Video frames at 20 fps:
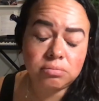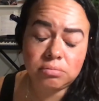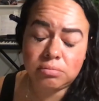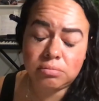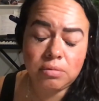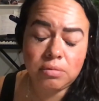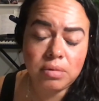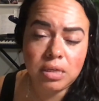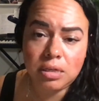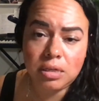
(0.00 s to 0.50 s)
I
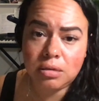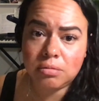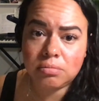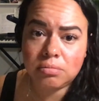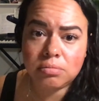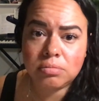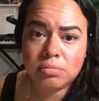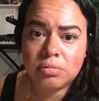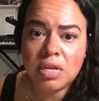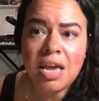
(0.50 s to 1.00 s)
mean,
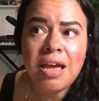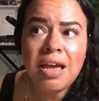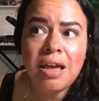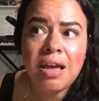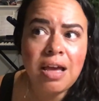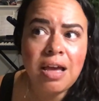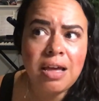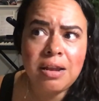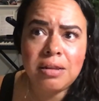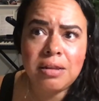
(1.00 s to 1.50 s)

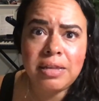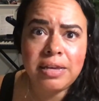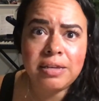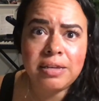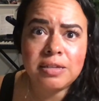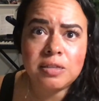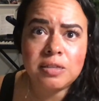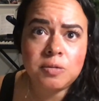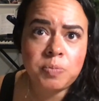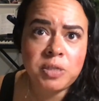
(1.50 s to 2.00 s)
and like
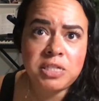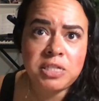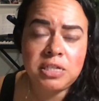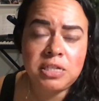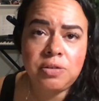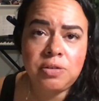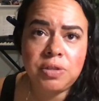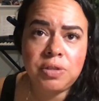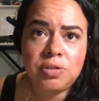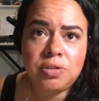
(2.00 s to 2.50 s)

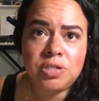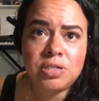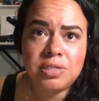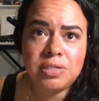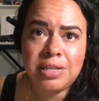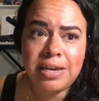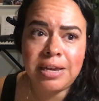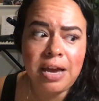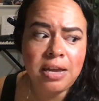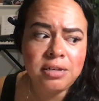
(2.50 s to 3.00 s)
particularly with UGC,
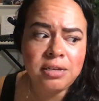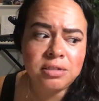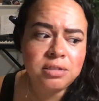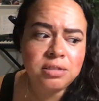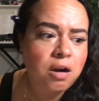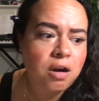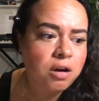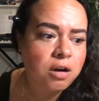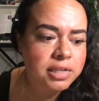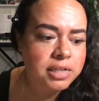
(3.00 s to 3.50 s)
like I
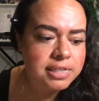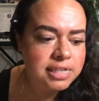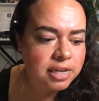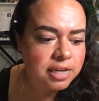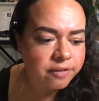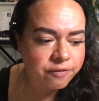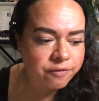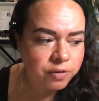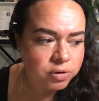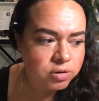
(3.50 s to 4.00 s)
hardly
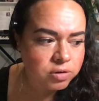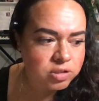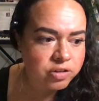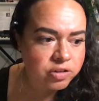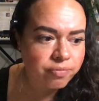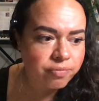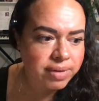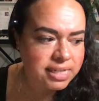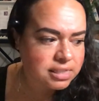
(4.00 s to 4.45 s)
take photos of